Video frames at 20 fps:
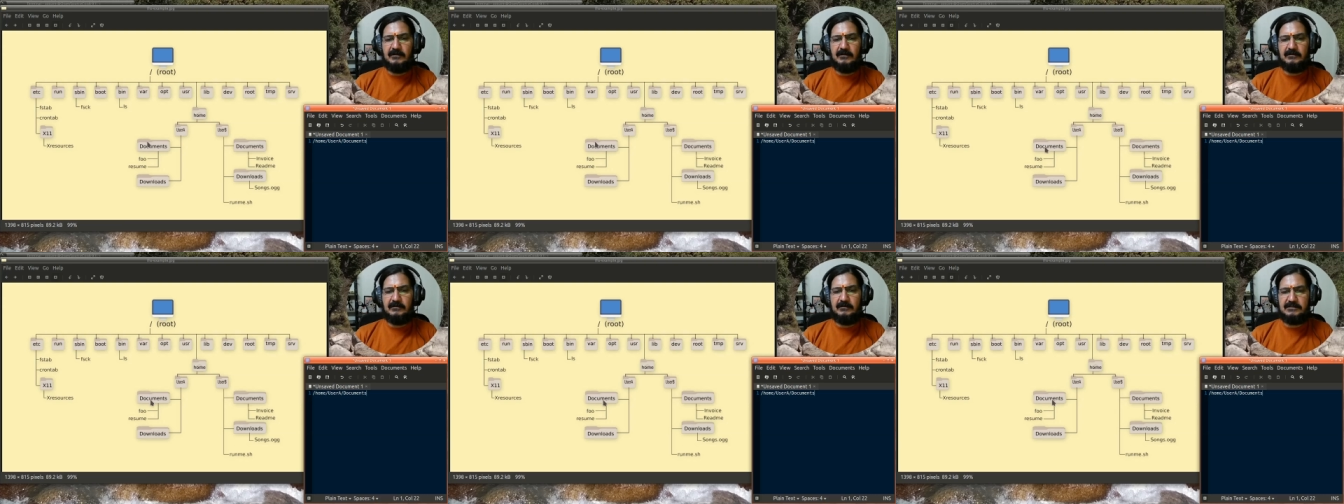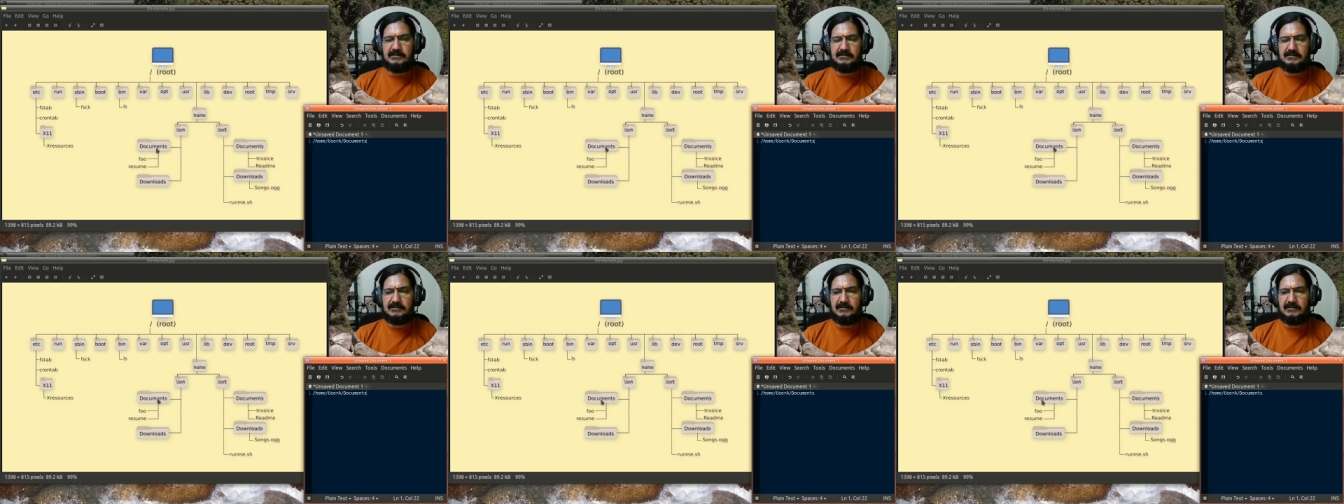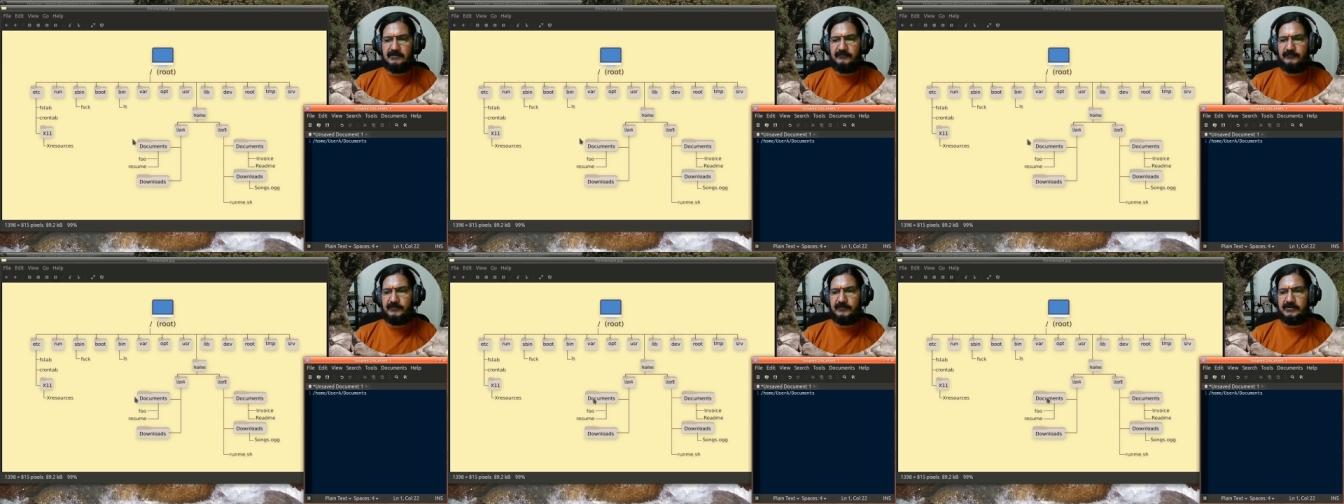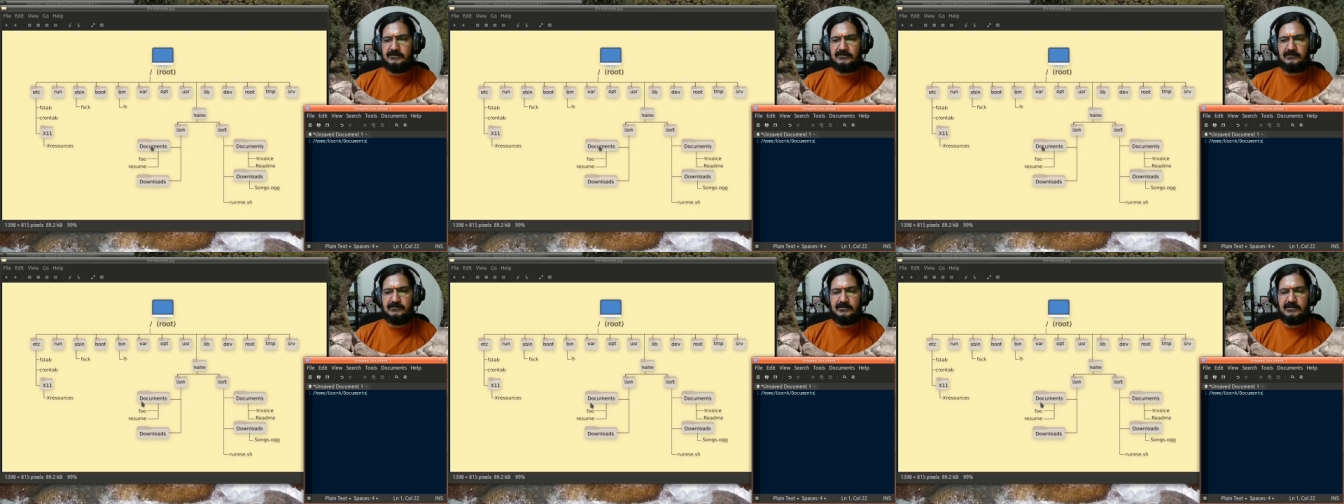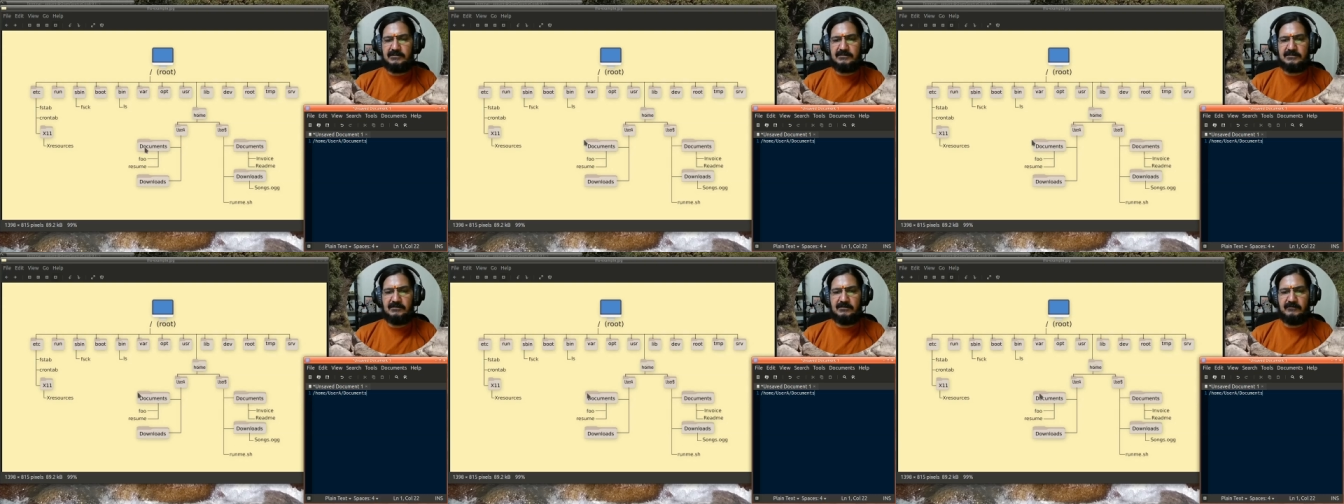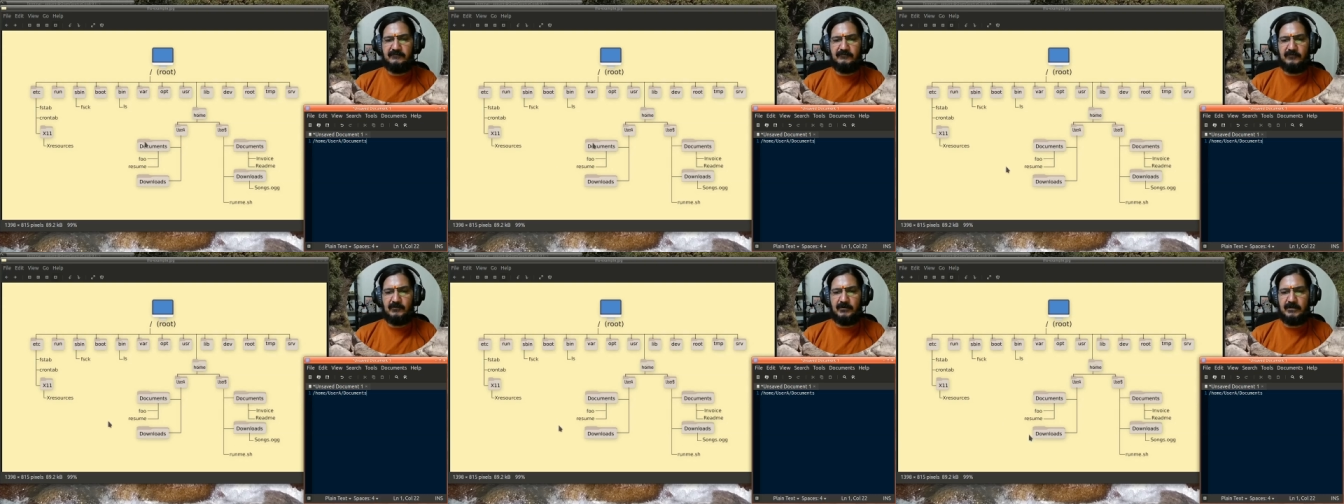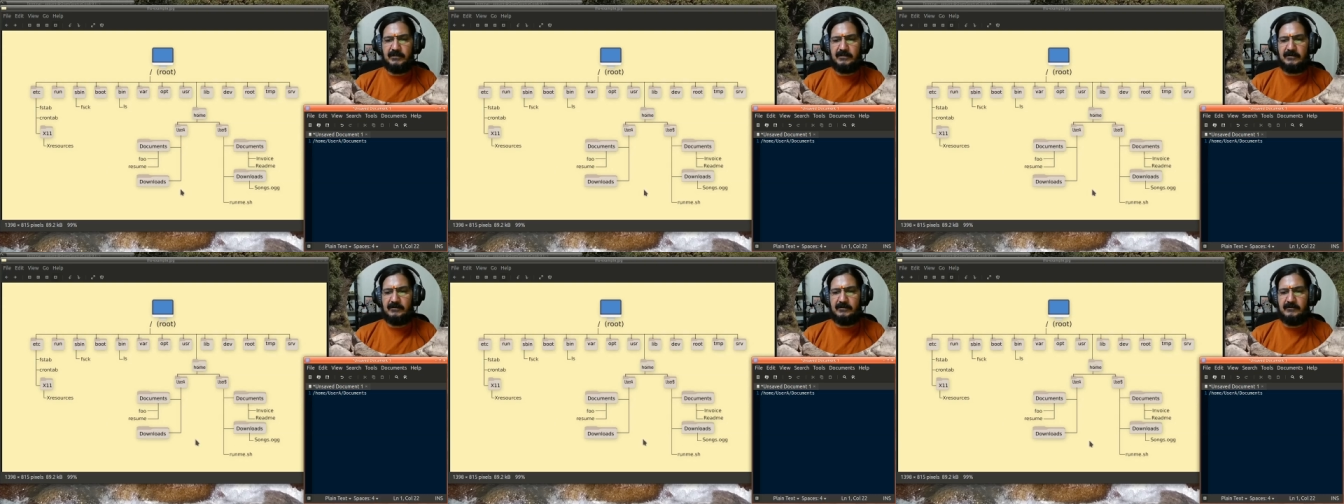This is the reference to this
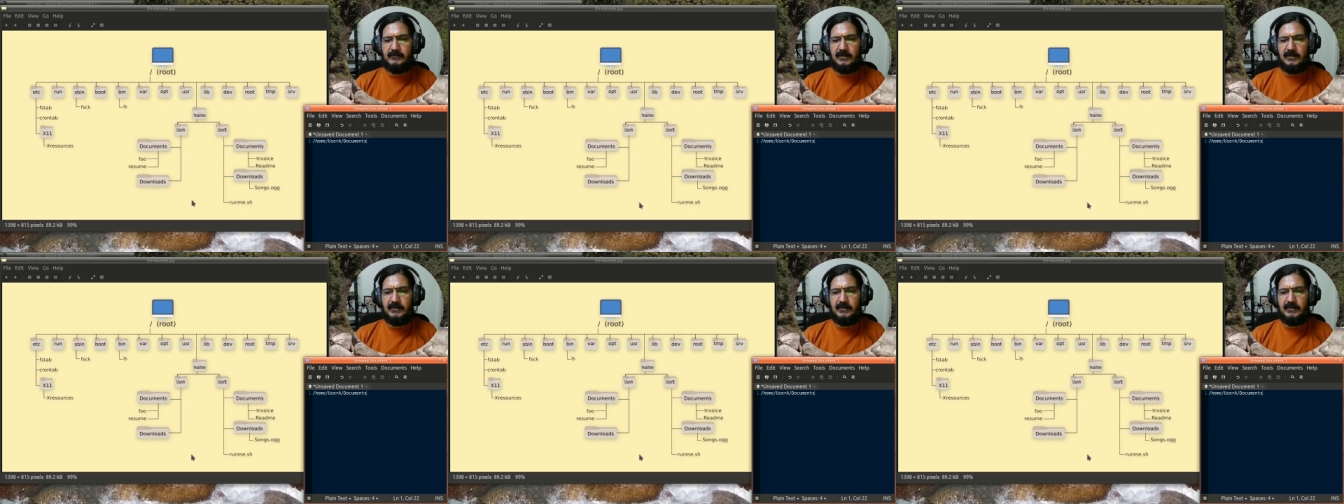folder